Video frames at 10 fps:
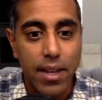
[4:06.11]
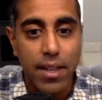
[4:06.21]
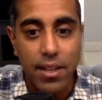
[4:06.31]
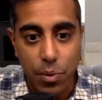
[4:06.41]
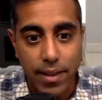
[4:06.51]

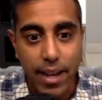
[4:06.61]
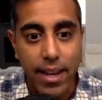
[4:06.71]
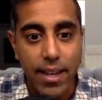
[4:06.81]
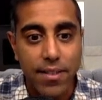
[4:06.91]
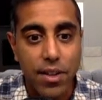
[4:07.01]
That's where
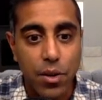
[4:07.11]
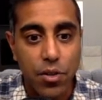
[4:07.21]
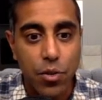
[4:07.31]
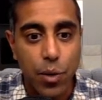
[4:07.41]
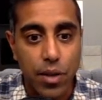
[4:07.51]
Danny Ings
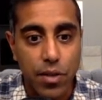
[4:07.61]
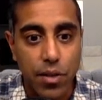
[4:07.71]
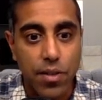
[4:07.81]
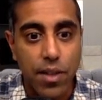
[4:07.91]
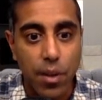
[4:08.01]
goes as well. So
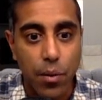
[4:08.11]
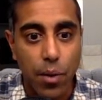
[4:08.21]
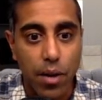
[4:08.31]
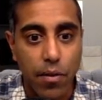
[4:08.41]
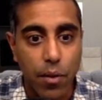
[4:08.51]
you see that
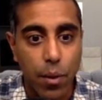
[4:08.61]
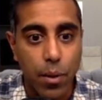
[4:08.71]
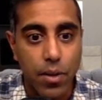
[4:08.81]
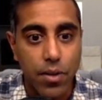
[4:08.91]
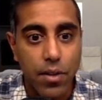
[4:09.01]
run of
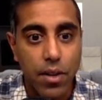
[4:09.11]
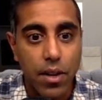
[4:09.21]
forwards.